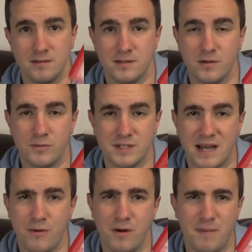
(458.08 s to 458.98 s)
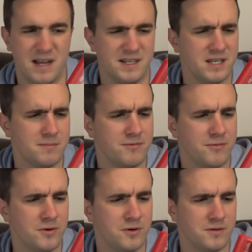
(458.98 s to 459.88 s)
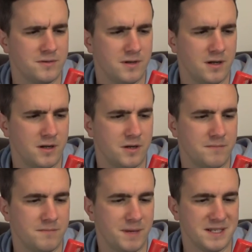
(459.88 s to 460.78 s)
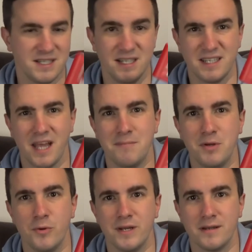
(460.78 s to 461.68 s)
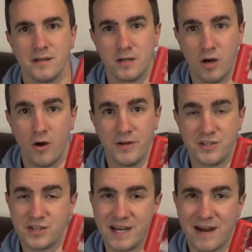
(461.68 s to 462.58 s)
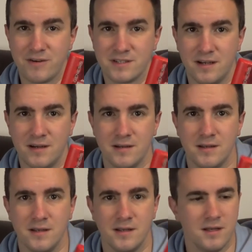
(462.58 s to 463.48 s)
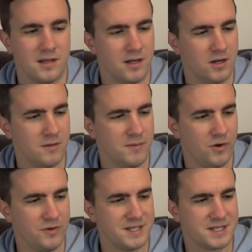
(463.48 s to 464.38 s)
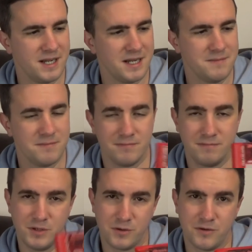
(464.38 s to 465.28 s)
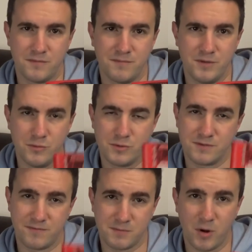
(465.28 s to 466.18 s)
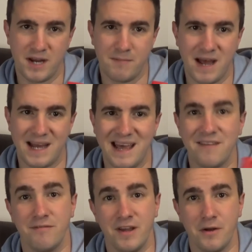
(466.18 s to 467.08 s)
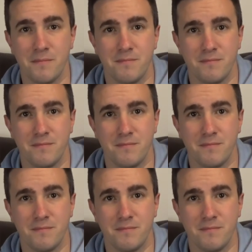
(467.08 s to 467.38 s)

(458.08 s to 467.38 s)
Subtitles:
that was out about a year before, basically debuting Carnage, the character. On this game, you was Spider-Man and Venom.